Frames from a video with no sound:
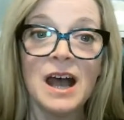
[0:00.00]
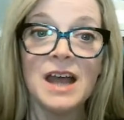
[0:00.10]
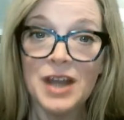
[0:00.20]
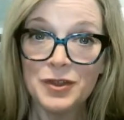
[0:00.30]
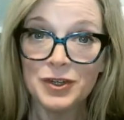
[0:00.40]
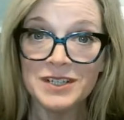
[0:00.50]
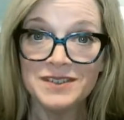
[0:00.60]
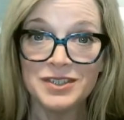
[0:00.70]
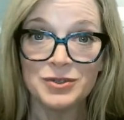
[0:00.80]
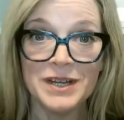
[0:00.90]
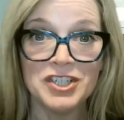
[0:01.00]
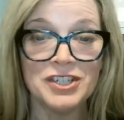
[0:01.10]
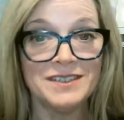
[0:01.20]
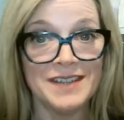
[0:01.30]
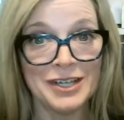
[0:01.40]
Another
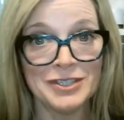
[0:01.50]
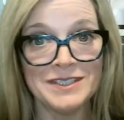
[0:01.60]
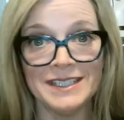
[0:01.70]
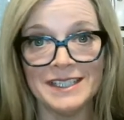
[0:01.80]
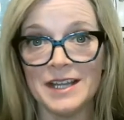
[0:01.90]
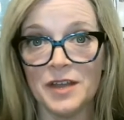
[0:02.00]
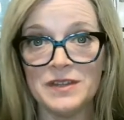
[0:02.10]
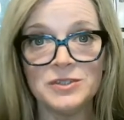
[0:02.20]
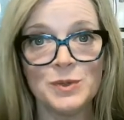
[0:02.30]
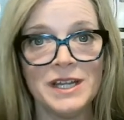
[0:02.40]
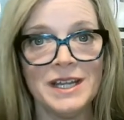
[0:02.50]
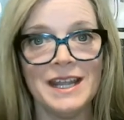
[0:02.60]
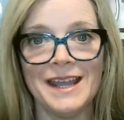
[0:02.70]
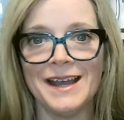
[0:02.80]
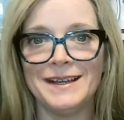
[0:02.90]
consideration is air sealing. Now, this
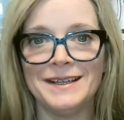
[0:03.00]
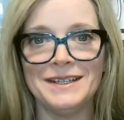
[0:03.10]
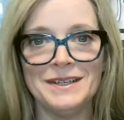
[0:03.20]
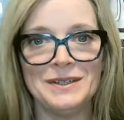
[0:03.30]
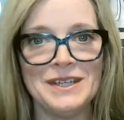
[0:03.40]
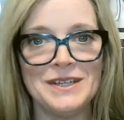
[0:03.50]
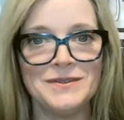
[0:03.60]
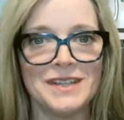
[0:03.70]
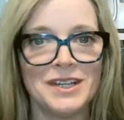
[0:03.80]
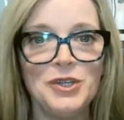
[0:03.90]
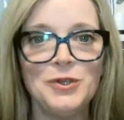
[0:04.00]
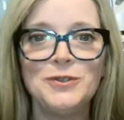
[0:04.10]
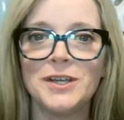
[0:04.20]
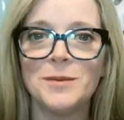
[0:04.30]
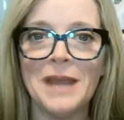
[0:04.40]
one gives a
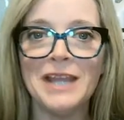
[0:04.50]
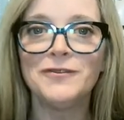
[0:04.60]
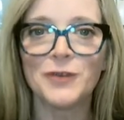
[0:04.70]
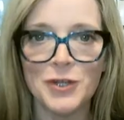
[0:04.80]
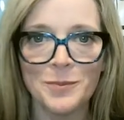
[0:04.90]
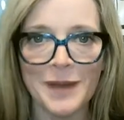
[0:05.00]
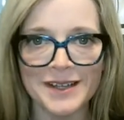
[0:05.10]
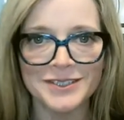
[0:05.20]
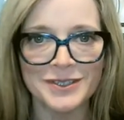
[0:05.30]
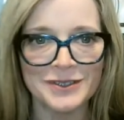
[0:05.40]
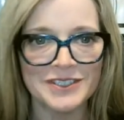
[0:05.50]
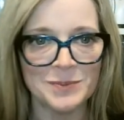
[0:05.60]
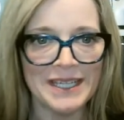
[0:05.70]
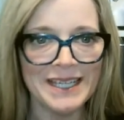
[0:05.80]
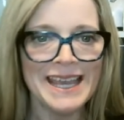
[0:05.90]
huge bang for your buck, so to
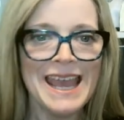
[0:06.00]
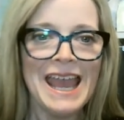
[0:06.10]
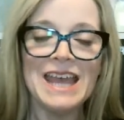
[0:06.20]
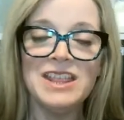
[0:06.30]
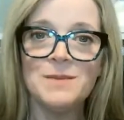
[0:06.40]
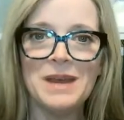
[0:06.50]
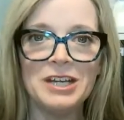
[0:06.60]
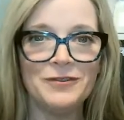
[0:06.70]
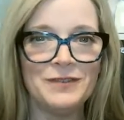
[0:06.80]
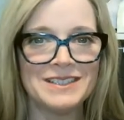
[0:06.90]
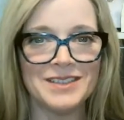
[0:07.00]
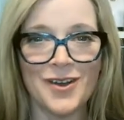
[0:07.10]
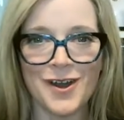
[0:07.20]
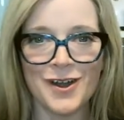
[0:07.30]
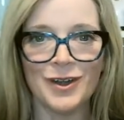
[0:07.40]
speak. And the benefits
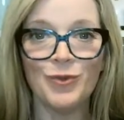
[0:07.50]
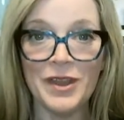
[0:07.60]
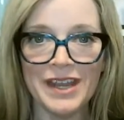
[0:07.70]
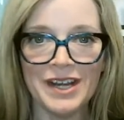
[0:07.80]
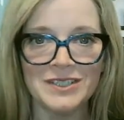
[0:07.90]
are, with